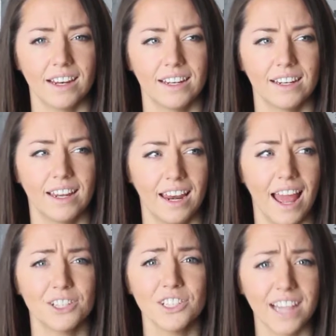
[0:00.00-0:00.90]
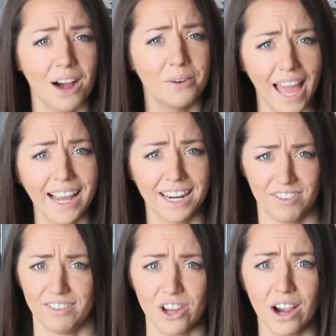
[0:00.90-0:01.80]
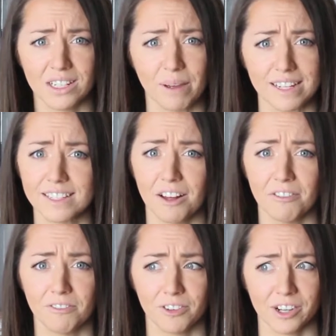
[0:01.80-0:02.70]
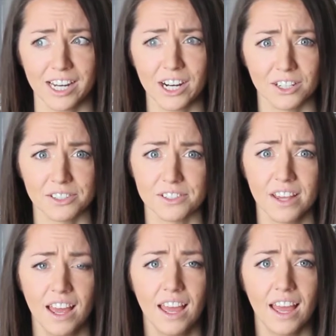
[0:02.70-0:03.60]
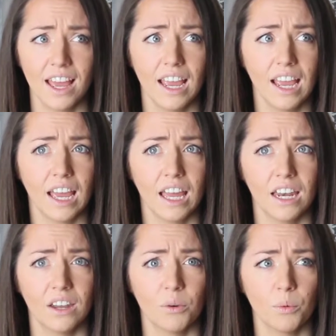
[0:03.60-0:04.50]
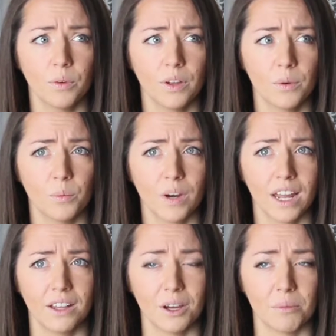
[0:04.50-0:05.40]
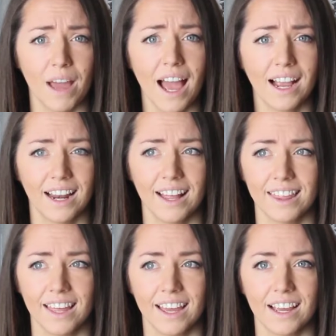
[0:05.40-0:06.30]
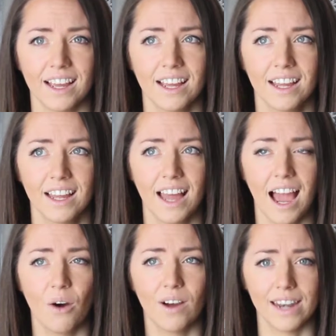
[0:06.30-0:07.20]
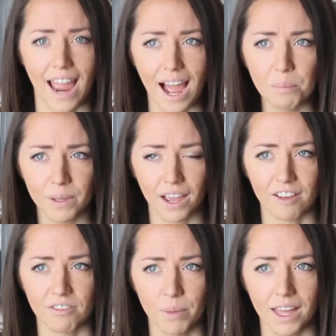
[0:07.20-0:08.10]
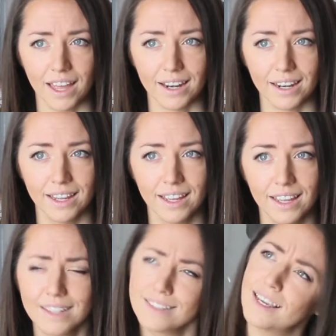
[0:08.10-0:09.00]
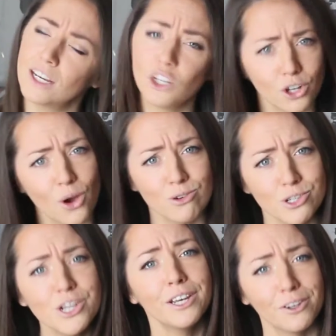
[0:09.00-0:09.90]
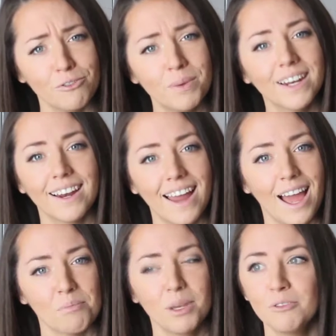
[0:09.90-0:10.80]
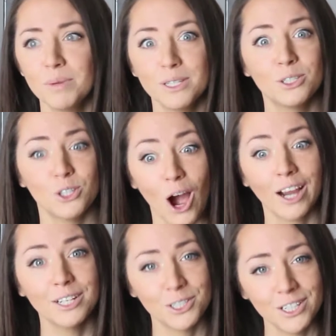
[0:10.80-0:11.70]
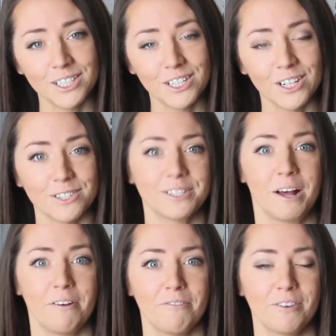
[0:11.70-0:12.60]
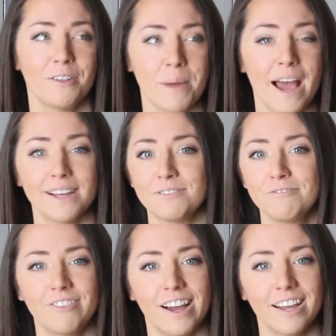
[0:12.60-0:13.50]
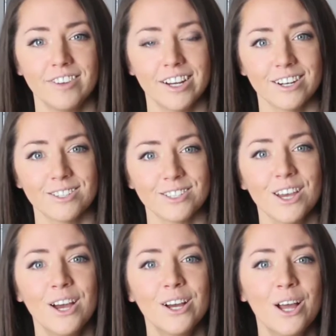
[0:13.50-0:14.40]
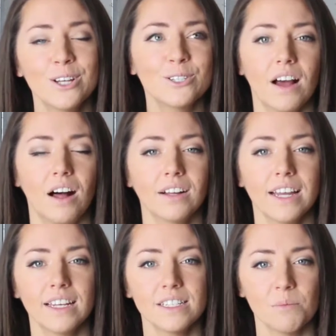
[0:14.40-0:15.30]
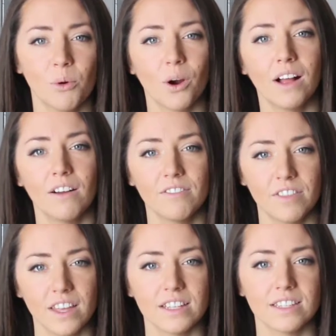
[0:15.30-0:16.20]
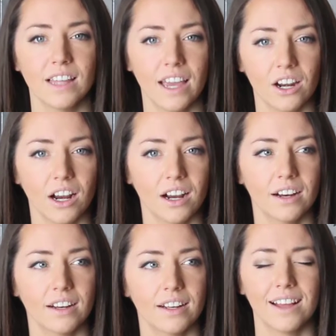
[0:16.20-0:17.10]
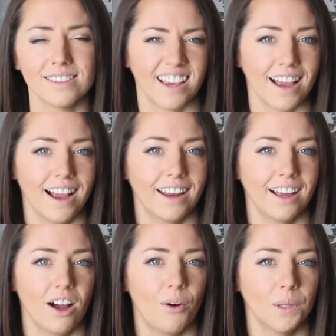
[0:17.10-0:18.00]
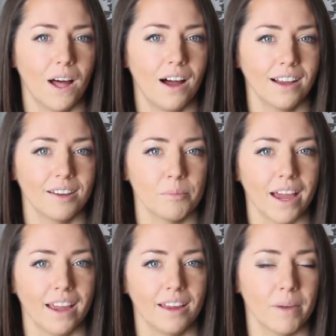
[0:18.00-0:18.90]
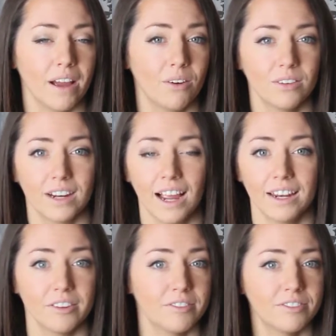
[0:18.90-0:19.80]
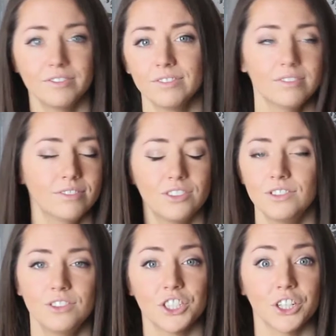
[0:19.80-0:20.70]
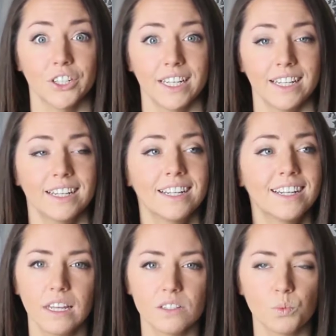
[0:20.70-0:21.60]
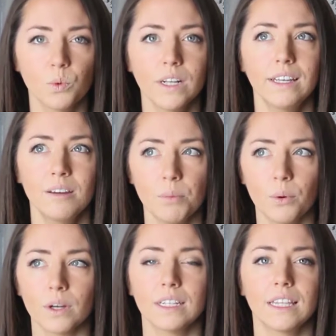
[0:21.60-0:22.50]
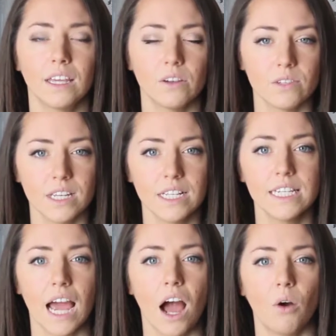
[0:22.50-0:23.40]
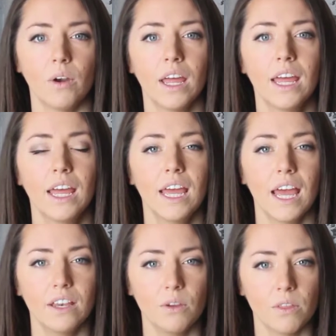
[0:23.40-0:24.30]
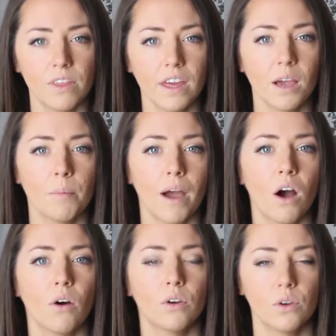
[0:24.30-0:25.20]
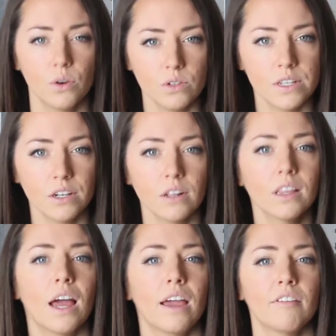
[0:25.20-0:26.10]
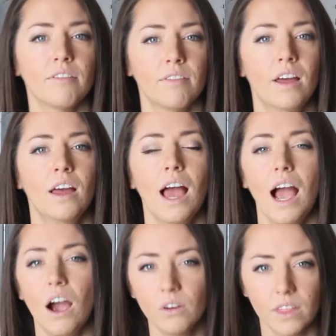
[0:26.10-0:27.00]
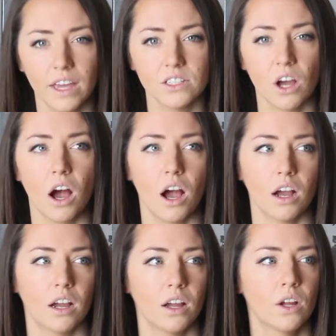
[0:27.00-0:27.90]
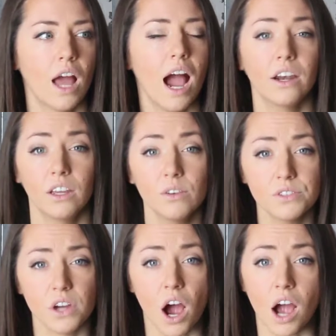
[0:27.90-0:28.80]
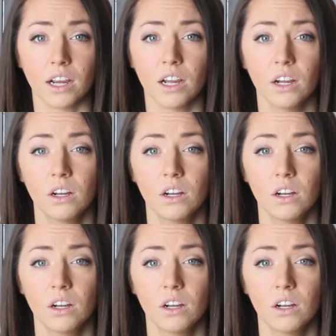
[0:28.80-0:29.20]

and actually how negative I've talked to myself for years. And when I look back and I think how unhappy I've been, it's like, no shit, you've been unhappy. You've been talking shit to yourself for the past 5 years. So I'll get into more of this later as I kind of go along in my own kind of journey. It's really important that you sit down and you think about who's in your life, how do they talk, how do you talk,